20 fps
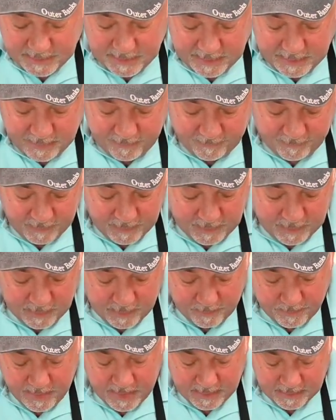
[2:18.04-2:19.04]
it if you need
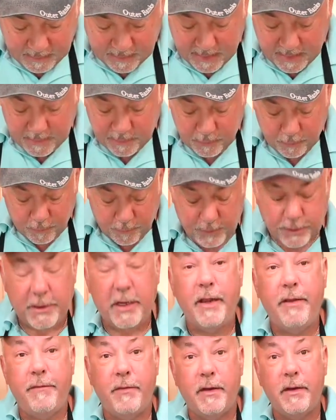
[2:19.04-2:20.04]
to make less, or
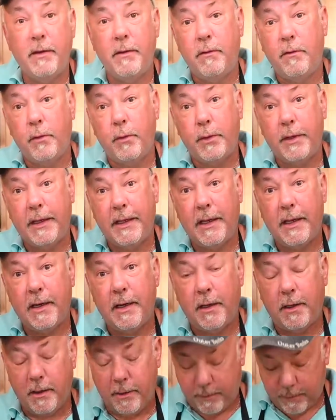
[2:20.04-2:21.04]
save it and do it again
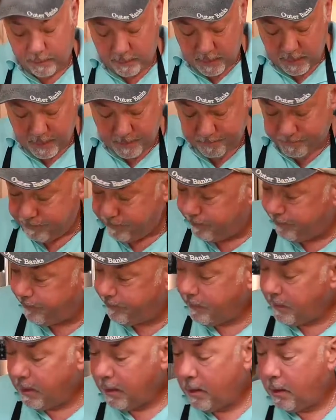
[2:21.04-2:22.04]
another time.
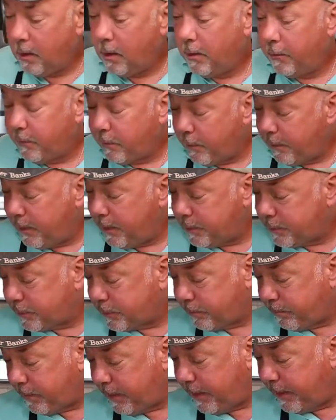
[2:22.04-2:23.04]
So here's
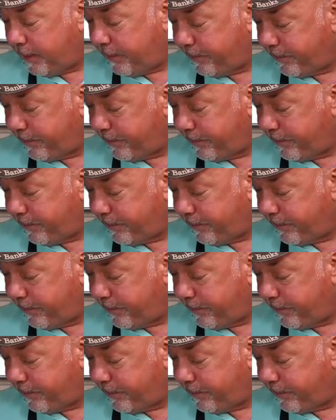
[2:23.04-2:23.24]
3.